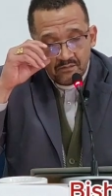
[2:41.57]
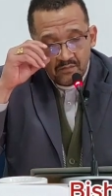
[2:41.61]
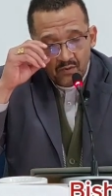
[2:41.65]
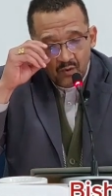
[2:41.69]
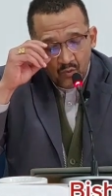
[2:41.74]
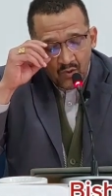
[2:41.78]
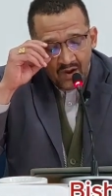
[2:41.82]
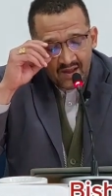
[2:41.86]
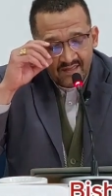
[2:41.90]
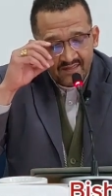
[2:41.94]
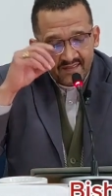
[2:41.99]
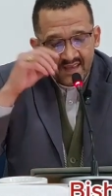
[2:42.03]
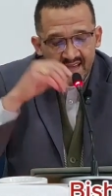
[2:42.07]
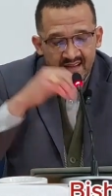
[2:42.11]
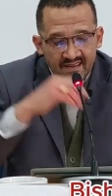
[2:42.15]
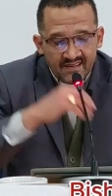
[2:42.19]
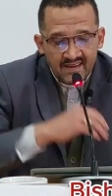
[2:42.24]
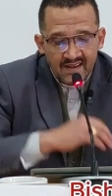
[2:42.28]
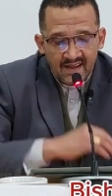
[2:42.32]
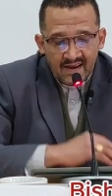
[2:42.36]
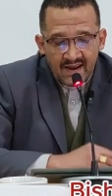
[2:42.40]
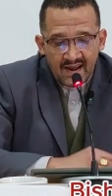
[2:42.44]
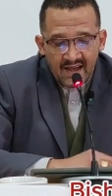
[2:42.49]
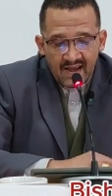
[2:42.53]
when they
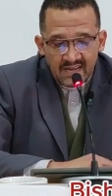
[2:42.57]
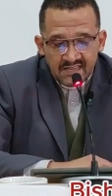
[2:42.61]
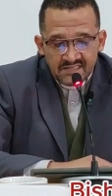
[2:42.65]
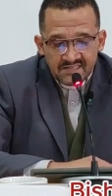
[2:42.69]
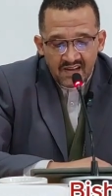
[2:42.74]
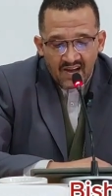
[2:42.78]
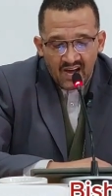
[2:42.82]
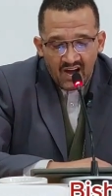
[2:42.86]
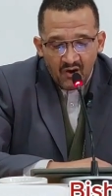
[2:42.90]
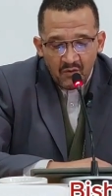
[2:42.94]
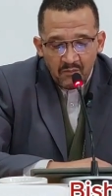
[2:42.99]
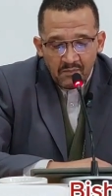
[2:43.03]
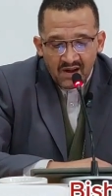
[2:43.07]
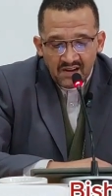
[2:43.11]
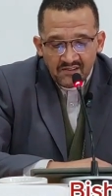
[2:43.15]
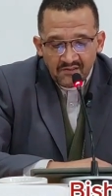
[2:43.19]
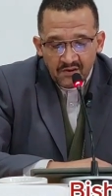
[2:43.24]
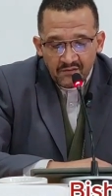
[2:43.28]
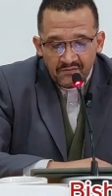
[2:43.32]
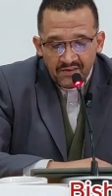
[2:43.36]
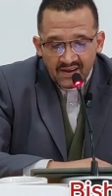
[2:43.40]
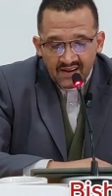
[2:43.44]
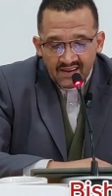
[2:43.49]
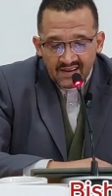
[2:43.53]
realized how much
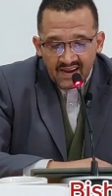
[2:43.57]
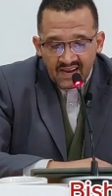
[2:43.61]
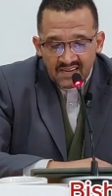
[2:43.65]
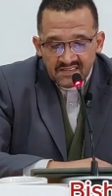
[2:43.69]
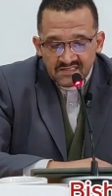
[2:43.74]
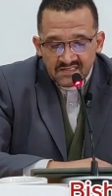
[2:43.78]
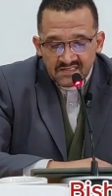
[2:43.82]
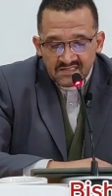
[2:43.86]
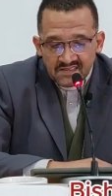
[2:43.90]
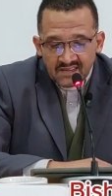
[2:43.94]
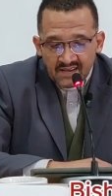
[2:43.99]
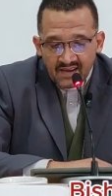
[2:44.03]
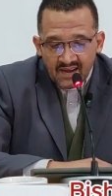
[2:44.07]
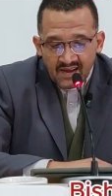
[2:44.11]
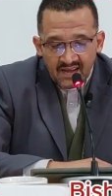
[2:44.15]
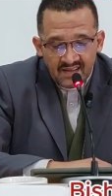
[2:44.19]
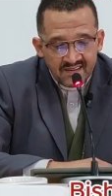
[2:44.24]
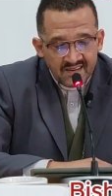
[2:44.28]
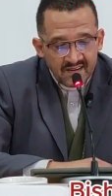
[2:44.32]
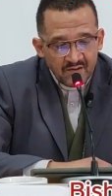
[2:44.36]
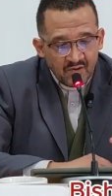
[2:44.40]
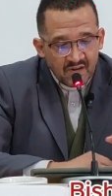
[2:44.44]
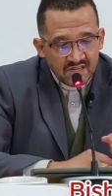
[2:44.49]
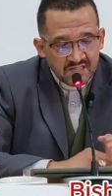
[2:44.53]
of a crisis the
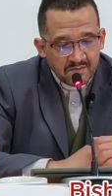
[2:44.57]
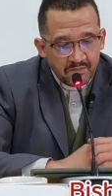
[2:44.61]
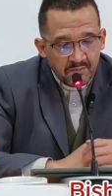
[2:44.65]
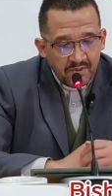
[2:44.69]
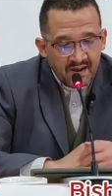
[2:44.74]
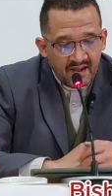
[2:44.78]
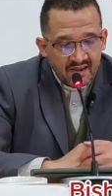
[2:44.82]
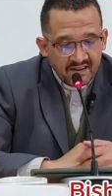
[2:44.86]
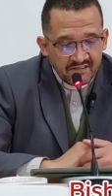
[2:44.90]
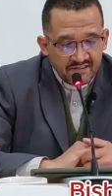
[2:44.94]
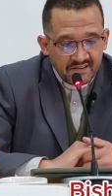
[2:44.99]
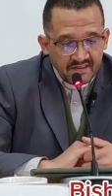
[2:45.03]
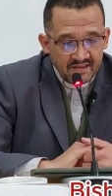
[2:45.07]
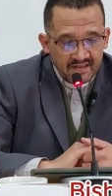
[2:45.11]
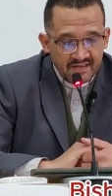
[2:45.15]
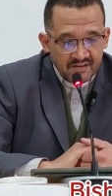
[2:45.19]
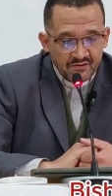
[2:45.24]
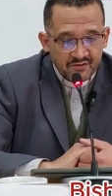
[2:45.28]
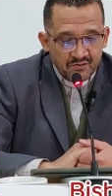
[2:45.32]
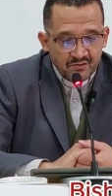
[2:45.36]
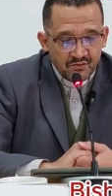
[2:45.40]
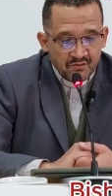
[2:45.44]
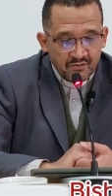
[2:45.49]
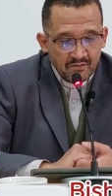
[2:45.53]
country was plunged
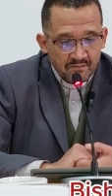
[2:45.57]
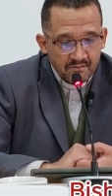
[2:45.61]
into.